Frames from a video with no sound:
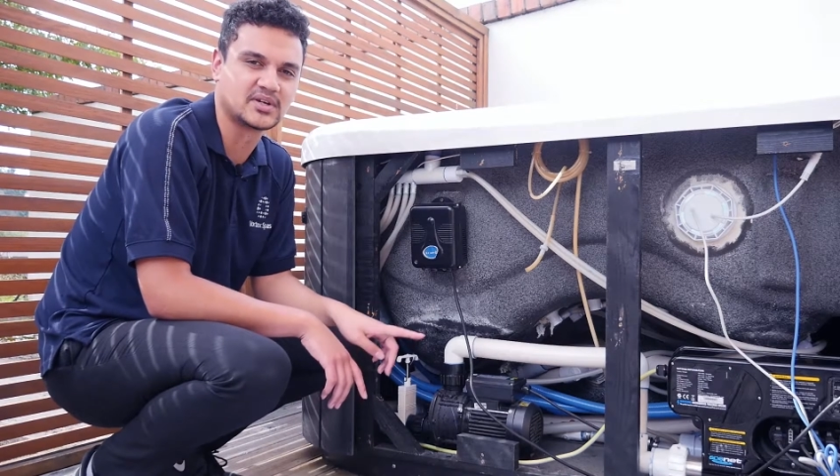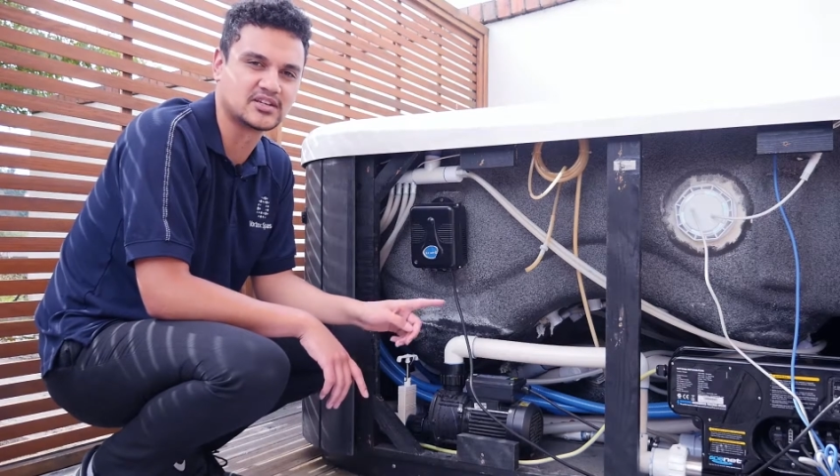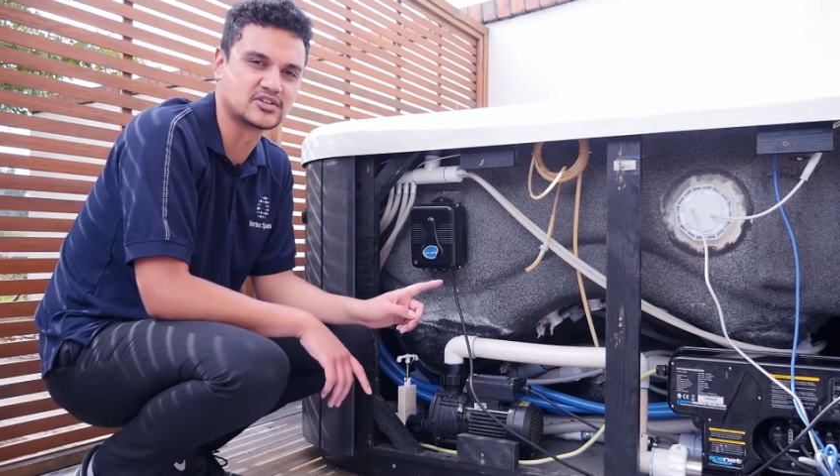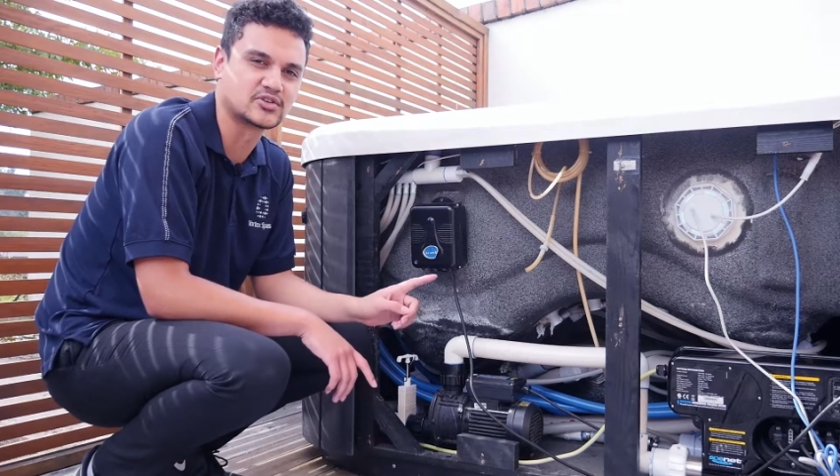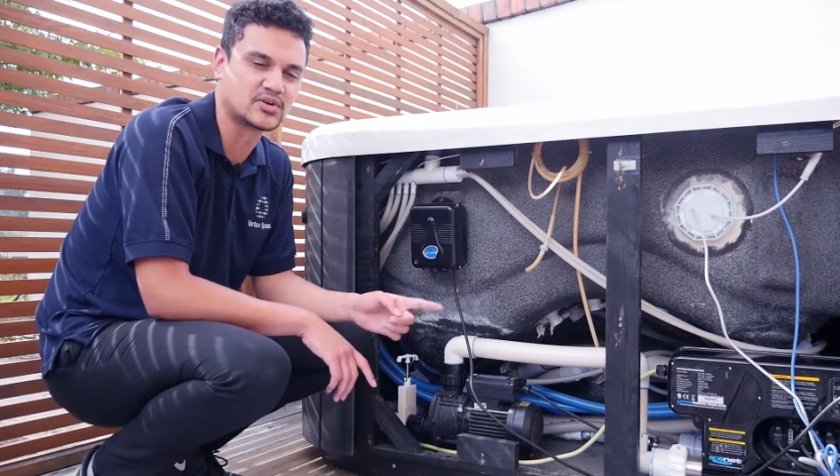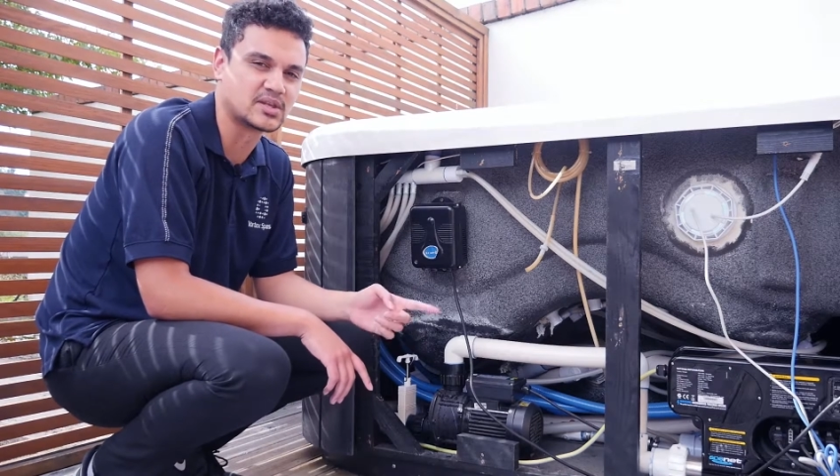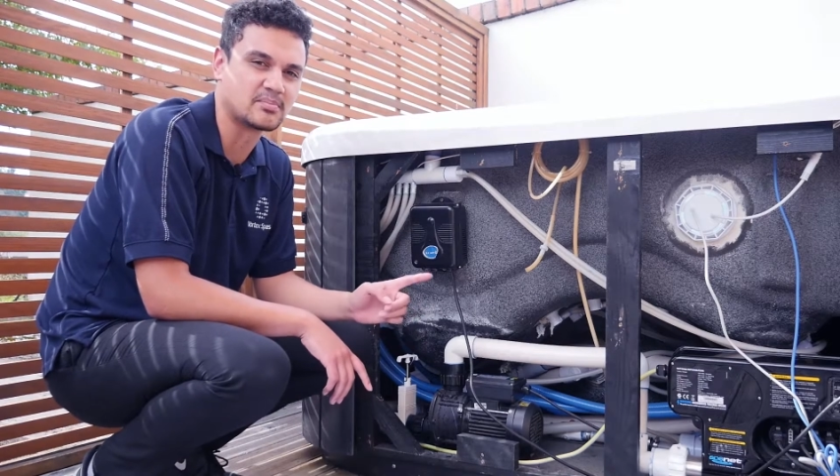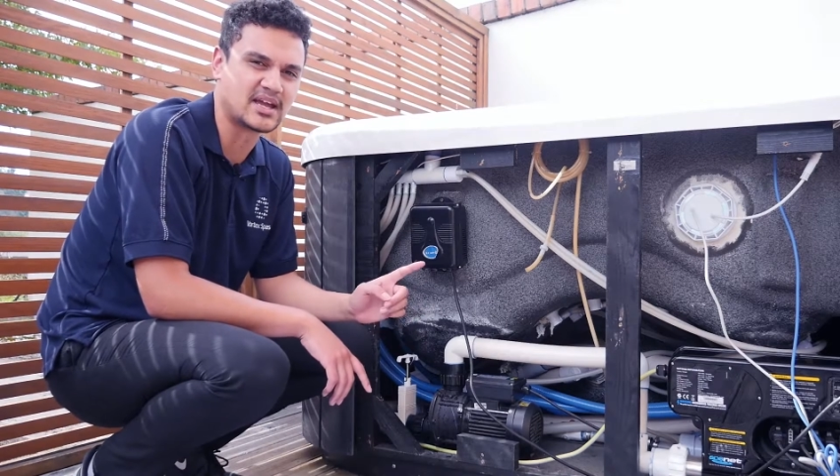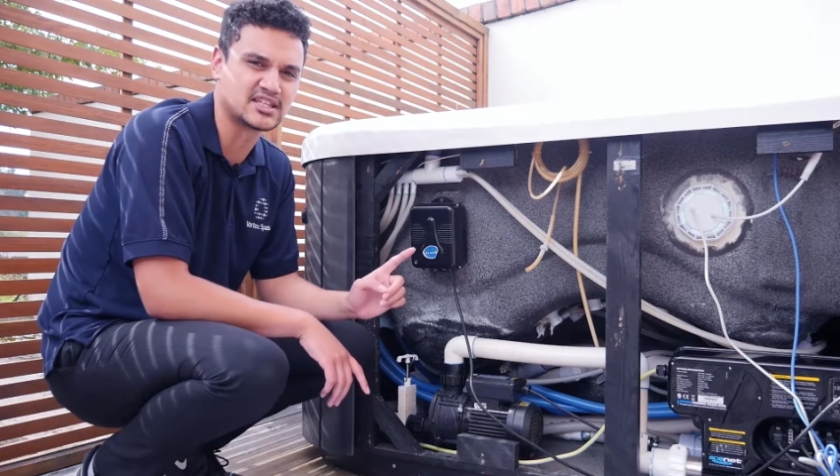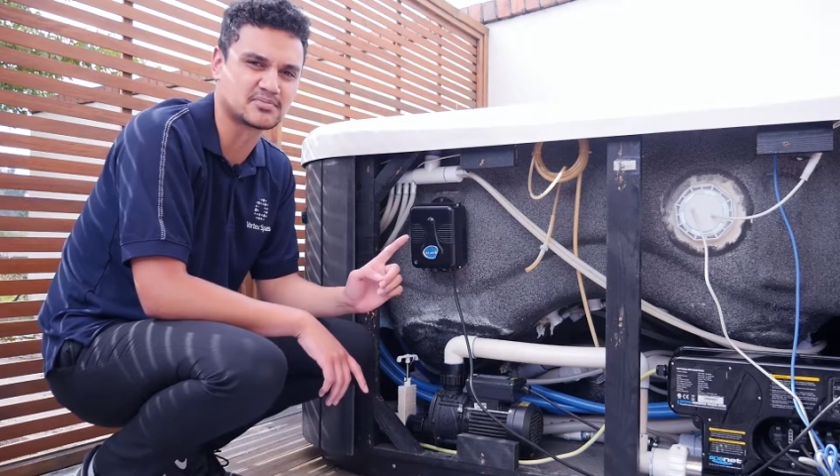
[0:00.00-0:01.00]
we need to turn the
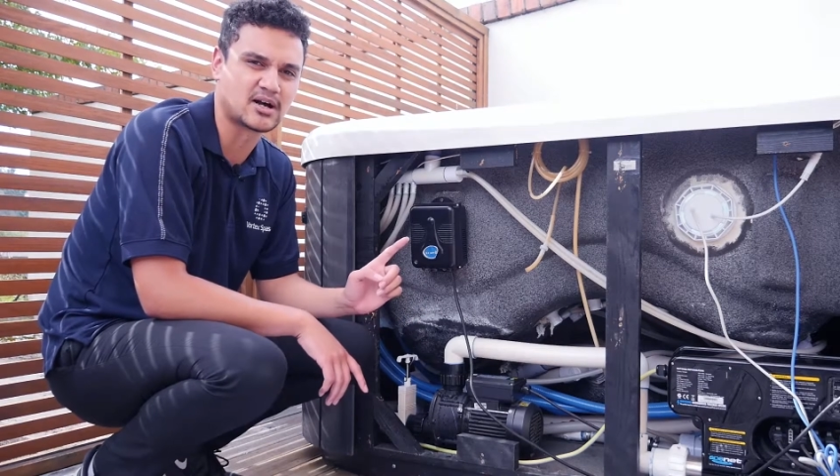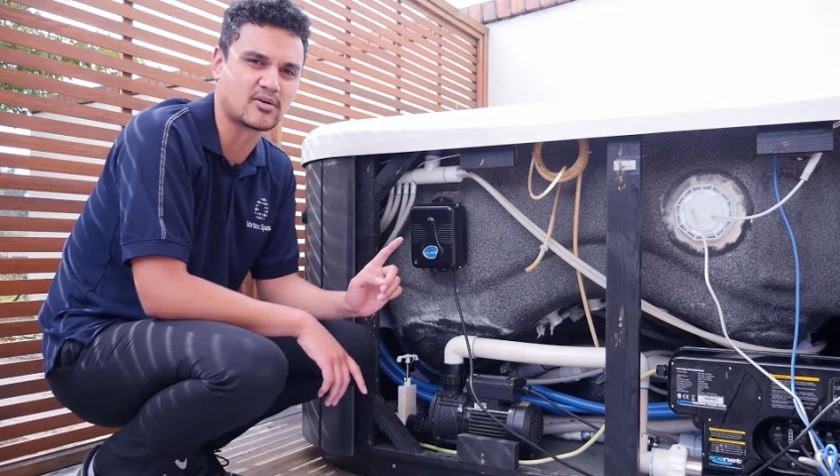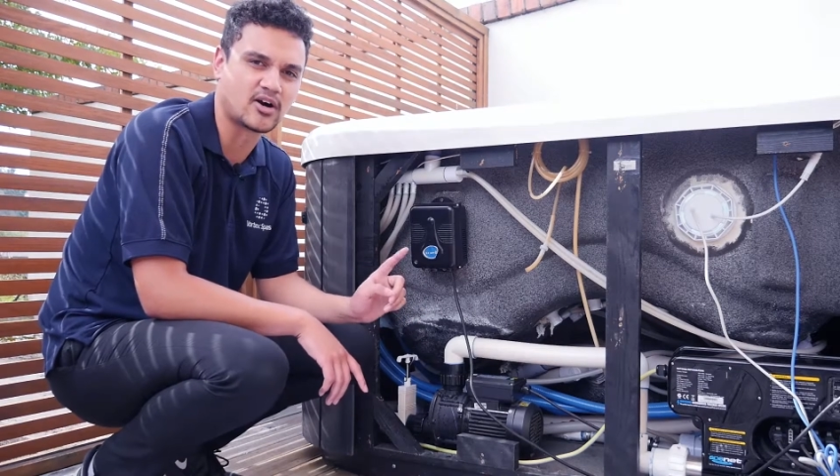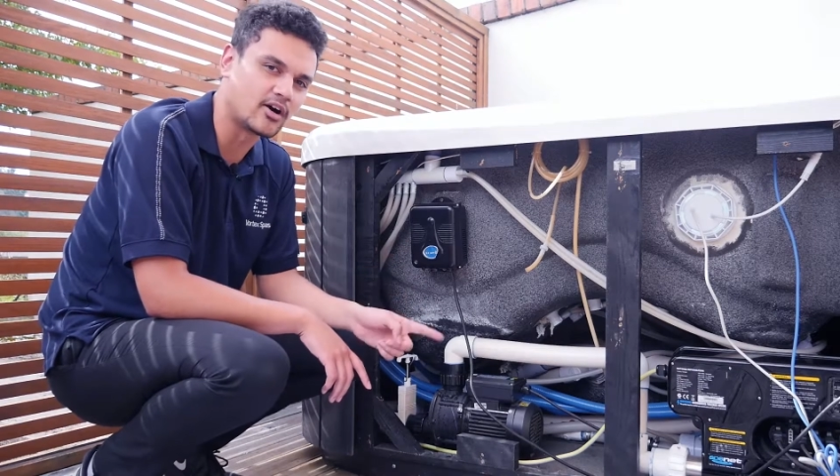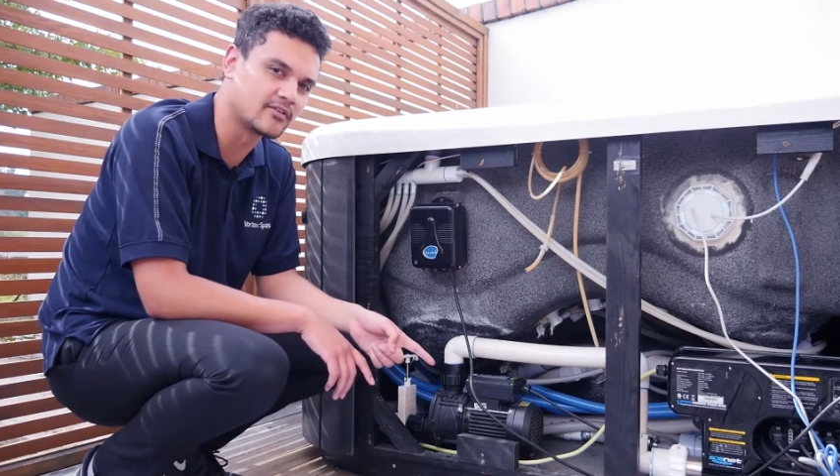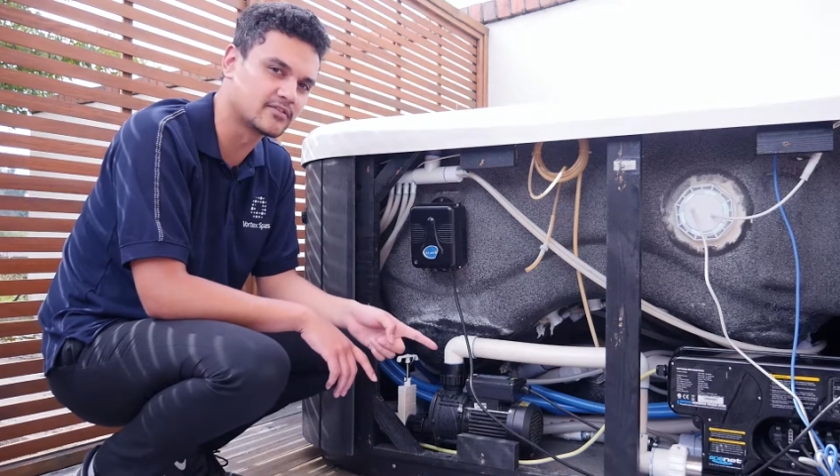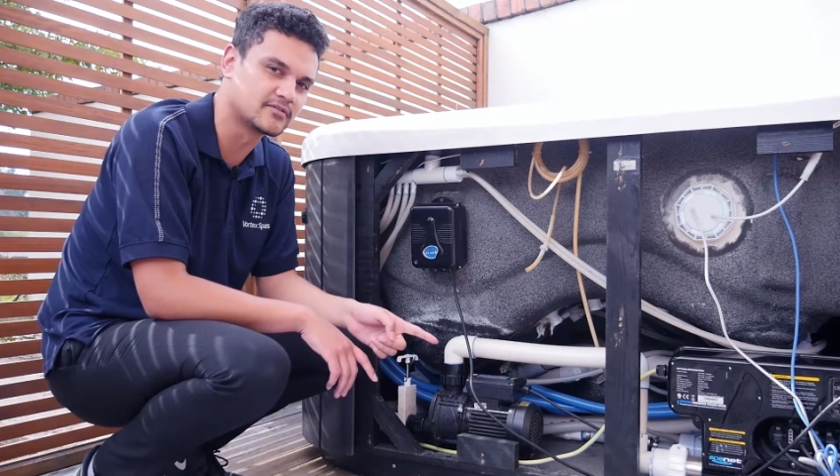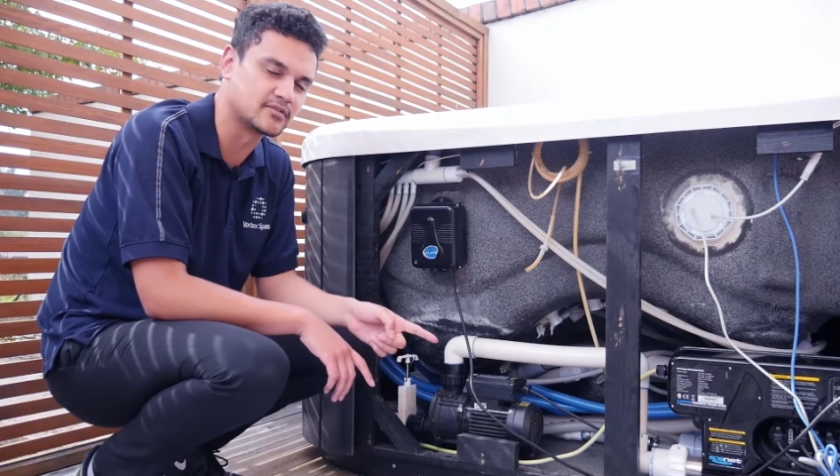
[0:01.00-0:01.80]
mains power off